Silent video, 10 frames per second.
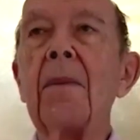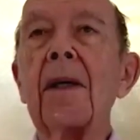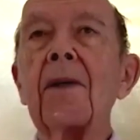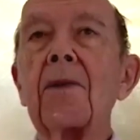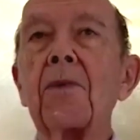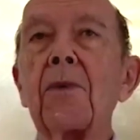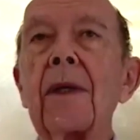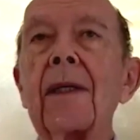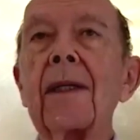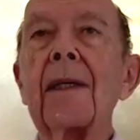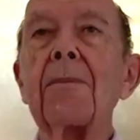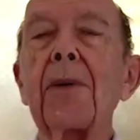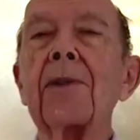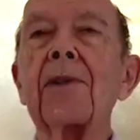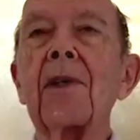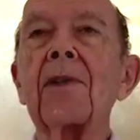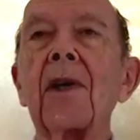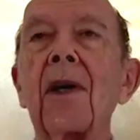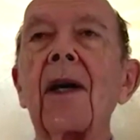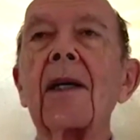but who's really puts his
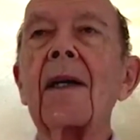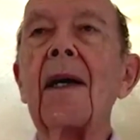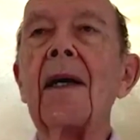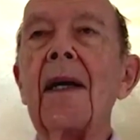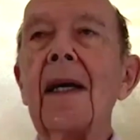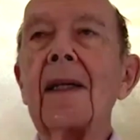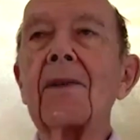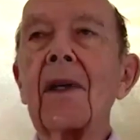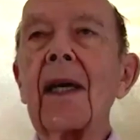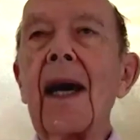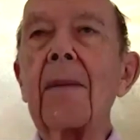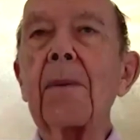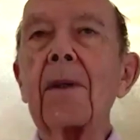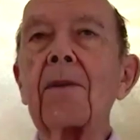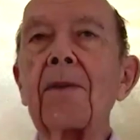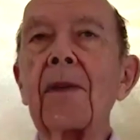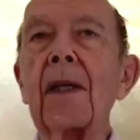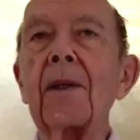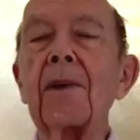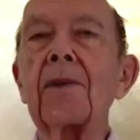heart into capital
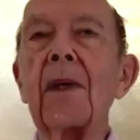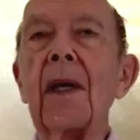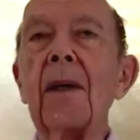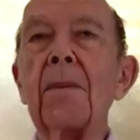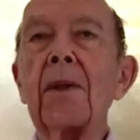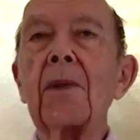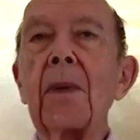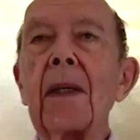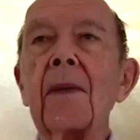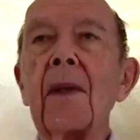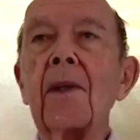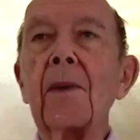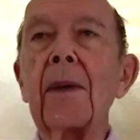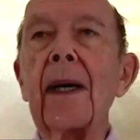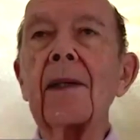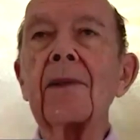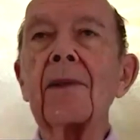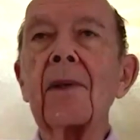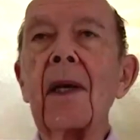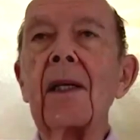flows between the
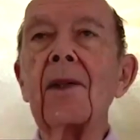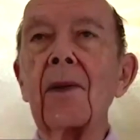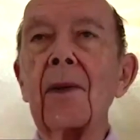U.S. and